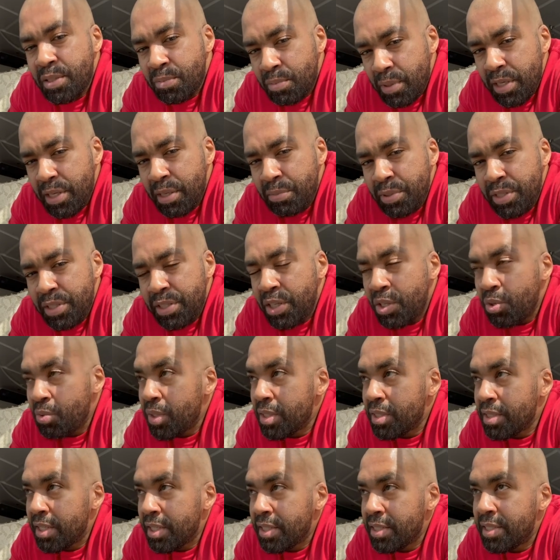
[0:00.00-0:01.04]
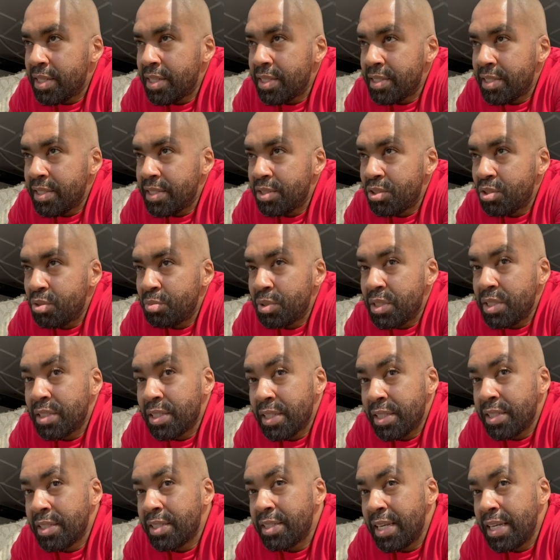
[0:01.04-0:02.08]
But let me tell you what success is to me.
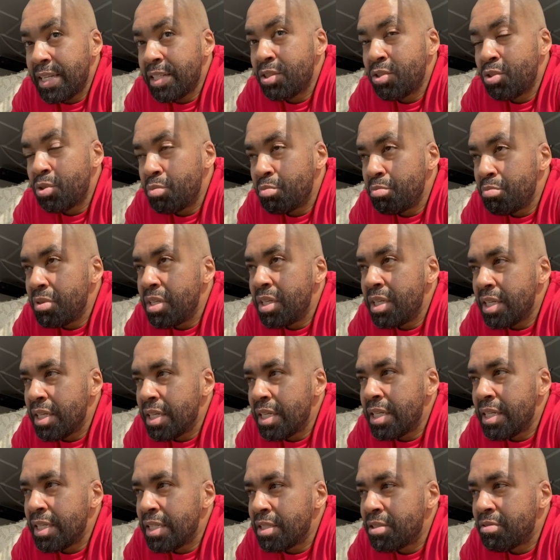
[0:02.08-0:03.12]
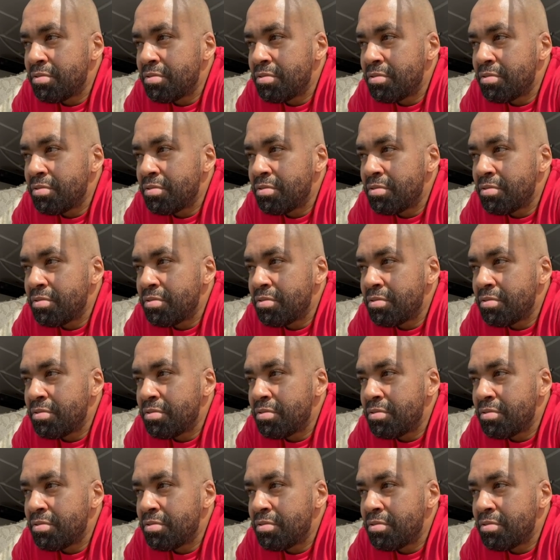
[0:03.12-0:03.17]
Success to me is